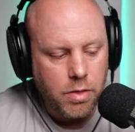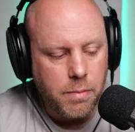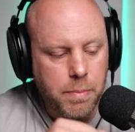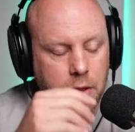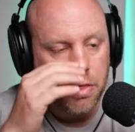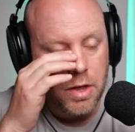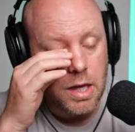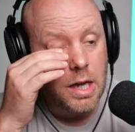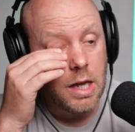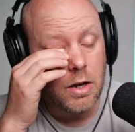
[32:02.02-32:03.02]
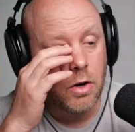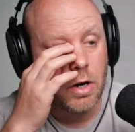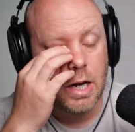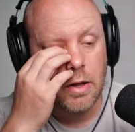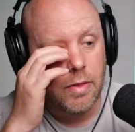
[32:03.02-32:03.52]
big thing here
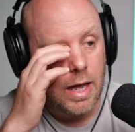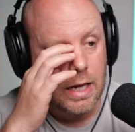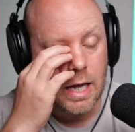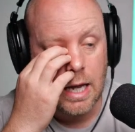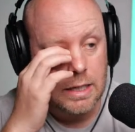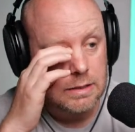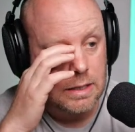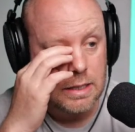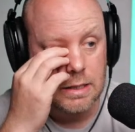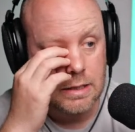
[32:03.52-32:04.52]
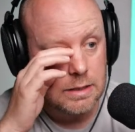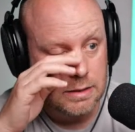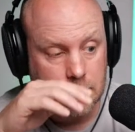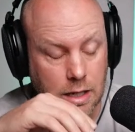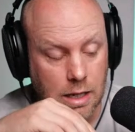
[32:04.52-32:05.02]
in that case
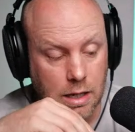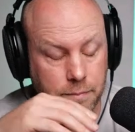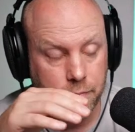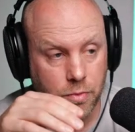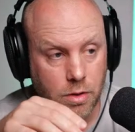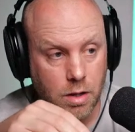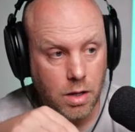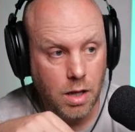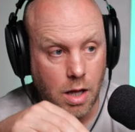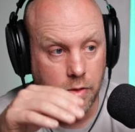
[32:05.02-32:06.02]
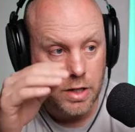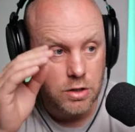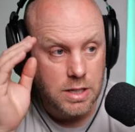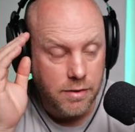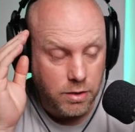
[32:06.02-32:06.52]
is they
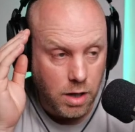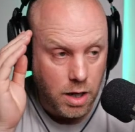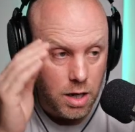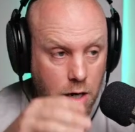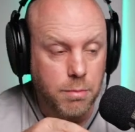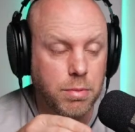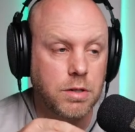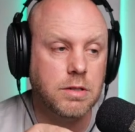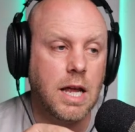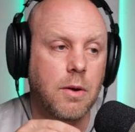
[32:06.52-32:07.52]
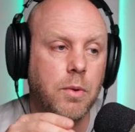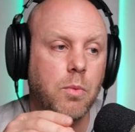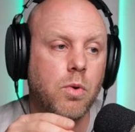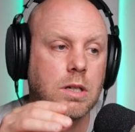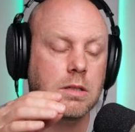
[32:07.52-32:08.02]
just have a lot of numbers, and we
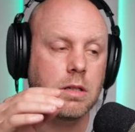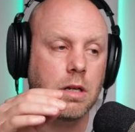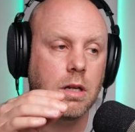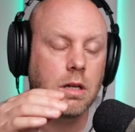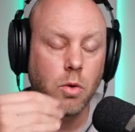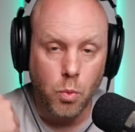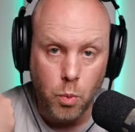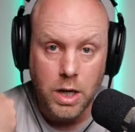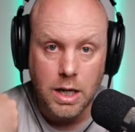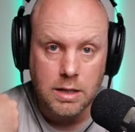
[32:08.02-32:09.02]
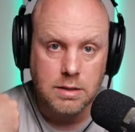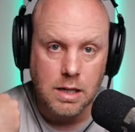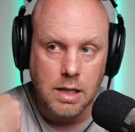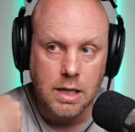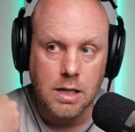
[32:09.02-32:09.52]
as the
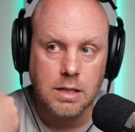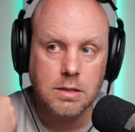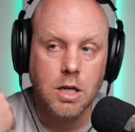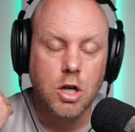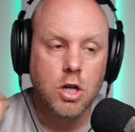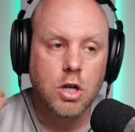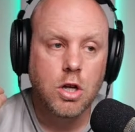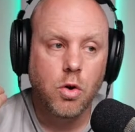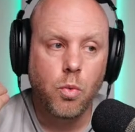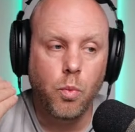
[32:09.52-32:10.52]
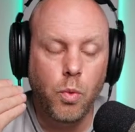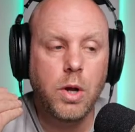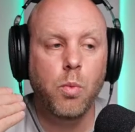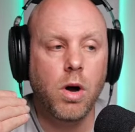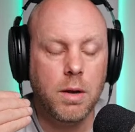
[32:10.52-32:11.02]
Klingons, we
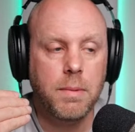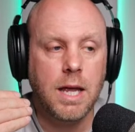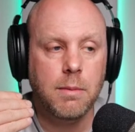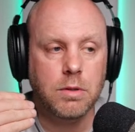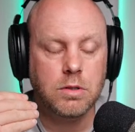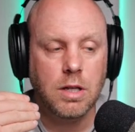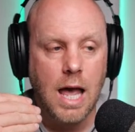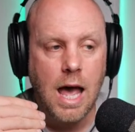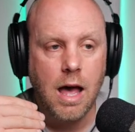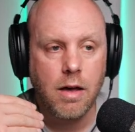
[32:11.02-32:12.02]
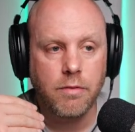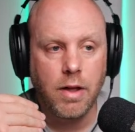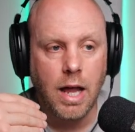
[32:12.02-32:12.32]
want to be able to have